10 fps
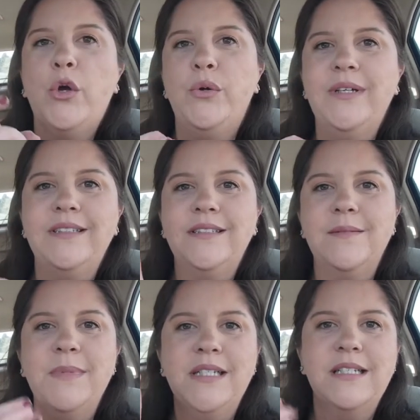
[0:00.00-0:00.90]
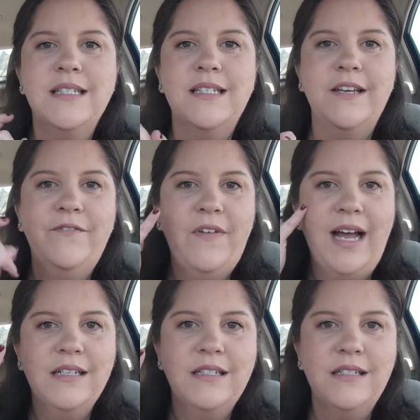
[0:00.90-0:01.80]
Christmas gift
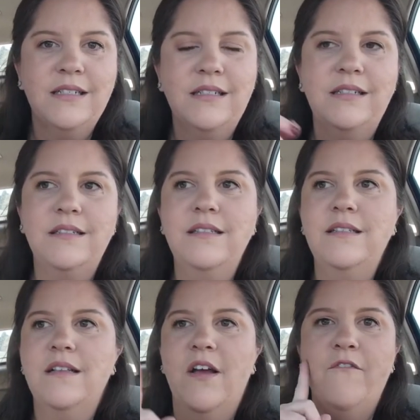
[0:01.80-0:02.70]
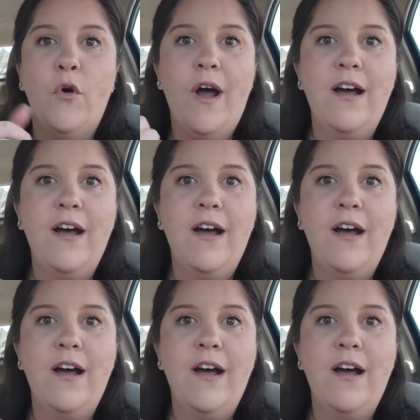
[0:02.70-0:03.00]
ideas for